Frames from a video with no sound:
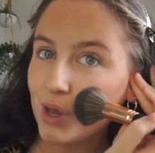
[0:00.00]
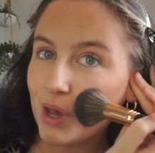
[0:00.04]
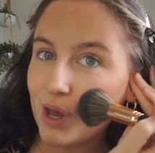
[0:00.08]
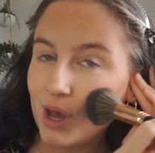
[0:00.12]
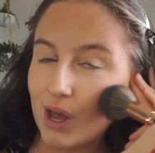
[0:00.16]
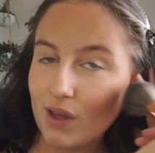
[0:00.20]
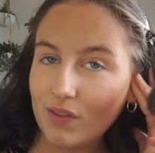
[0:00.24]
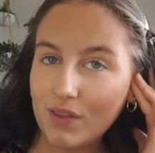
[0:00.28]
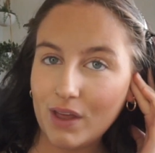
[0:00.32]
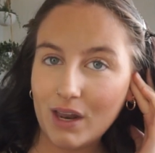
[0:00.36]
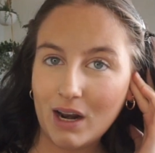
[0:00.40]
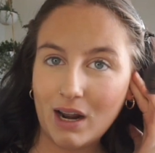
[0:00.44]

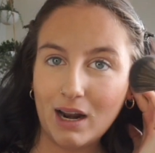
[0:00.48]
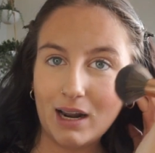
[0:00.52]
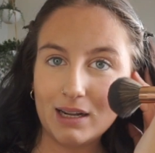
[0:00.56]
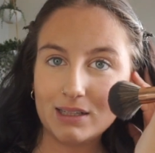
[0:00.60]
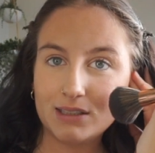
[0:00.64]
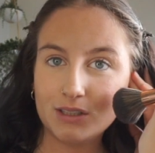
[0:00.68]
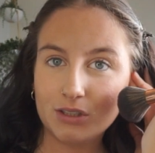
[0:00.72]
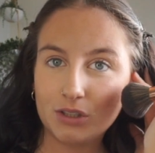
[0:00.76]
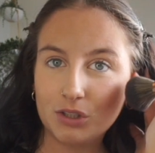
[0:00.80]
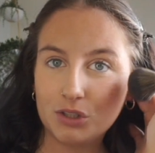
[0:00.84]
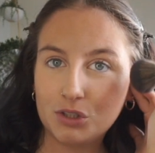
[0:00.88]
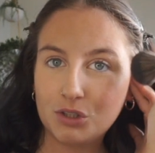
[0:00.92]
And then I like
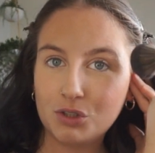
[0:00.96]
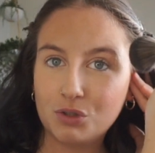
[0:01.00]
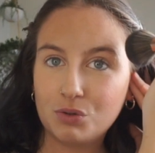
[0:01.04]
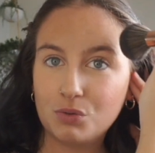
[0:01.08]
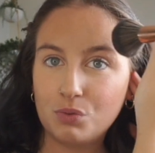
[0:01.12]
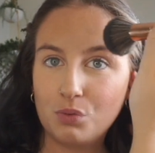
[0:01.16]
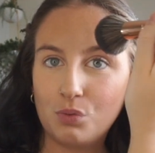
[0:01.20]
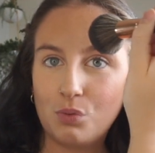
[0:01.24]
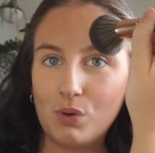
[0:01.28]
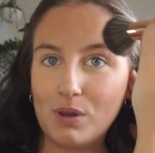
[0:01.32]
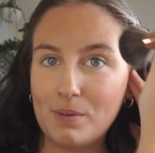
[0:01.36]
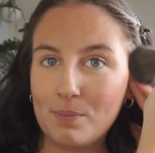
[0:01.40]
to
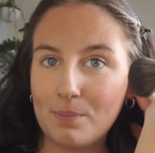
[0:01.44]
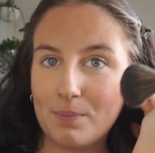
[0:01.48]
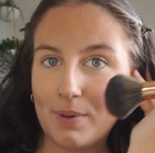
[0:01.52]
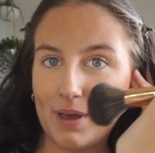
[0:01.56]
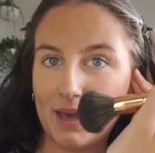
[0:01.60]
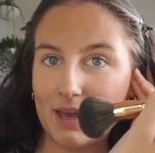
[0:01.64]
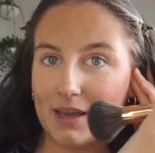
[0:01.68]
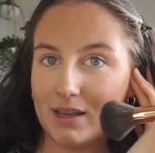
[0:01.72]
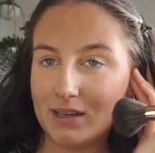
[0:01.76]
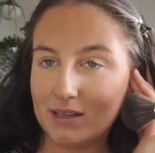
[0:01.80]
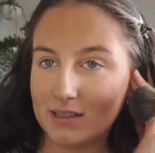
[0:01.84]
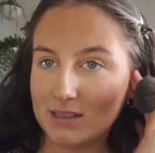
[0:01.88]
sweep
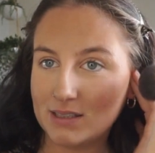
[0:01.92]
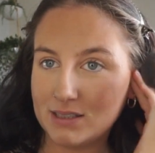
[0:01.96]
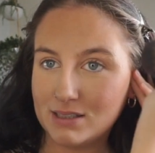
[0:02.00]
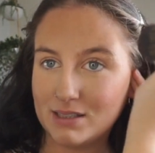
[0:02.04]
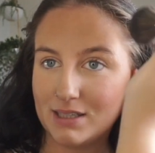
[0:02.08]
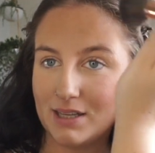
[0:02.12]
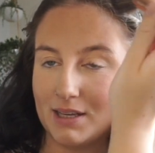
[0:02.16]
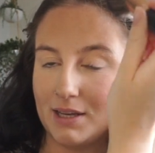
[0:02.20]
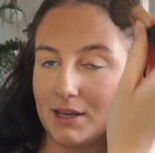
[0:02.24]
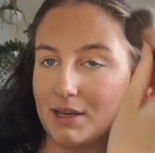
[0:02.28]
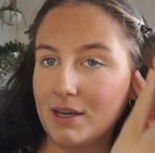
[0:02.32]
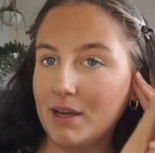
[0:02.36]
it in a
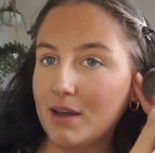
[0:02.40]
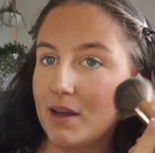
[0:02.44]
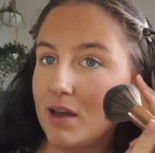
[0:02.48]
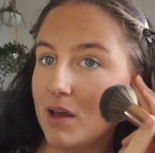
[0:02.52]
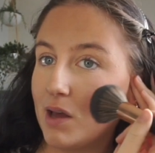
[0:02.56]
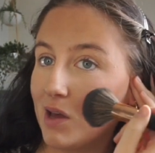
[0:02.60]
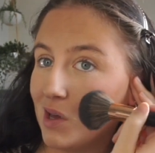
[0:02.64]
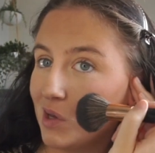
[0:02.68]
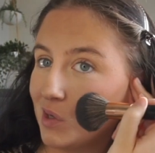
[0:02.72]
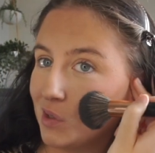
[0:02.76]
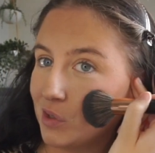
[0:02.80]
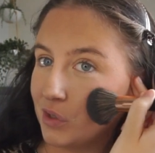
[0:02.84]
C
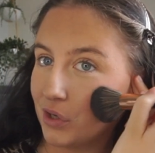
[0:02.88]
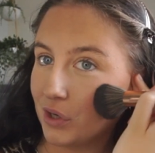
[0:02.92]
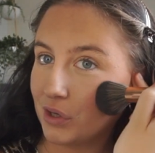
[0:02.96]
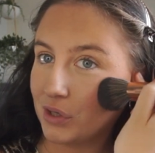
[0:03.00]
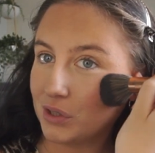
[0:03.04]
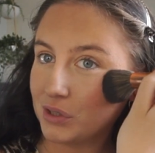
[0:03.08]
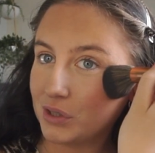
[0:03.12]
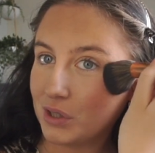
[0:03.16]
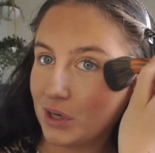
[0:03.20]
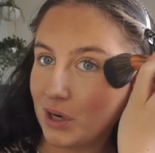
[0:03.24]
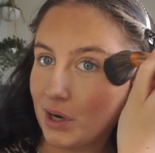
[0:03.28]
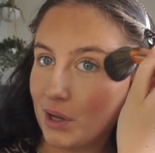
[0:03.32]

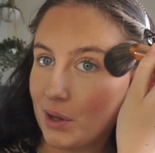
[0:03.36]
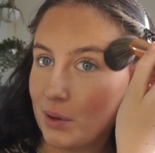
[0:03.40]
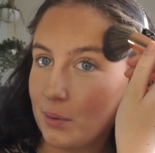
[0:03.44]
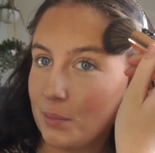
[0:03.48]
just a little